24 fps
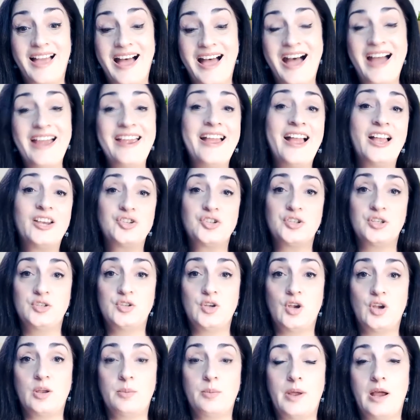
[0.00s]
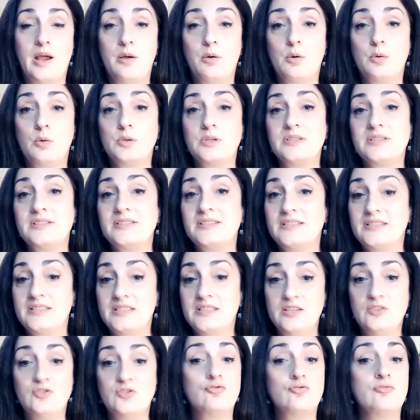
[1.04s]
I actually talk about
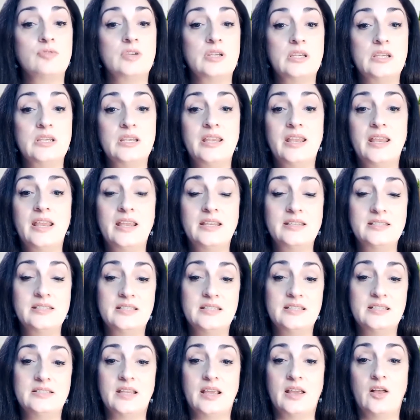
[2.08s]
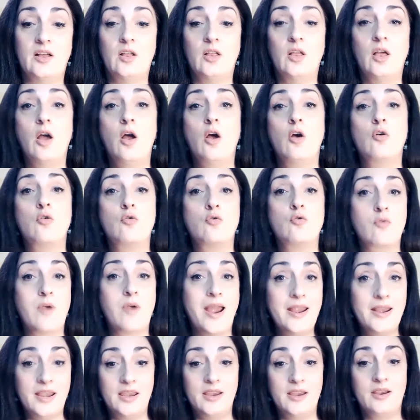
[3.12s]
tea tree in detail
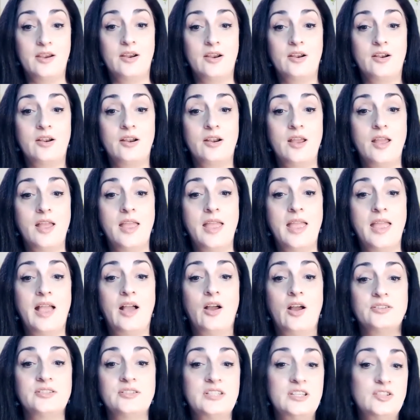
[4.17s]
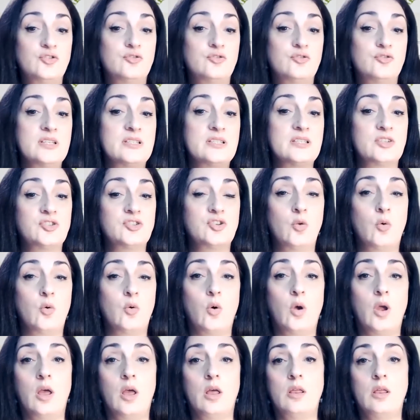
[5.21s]
right here on tea tree essential
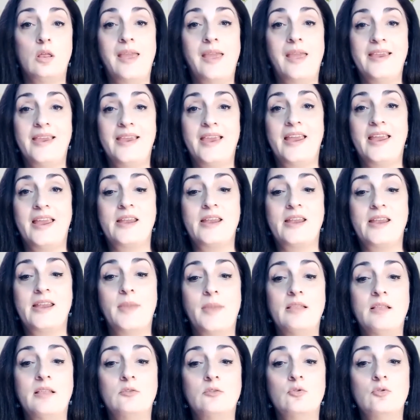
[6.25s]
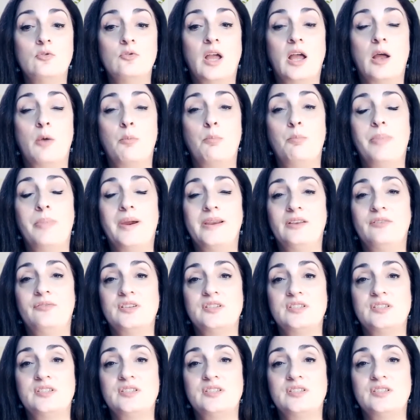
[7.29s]
oil, aka melaleuca, benefits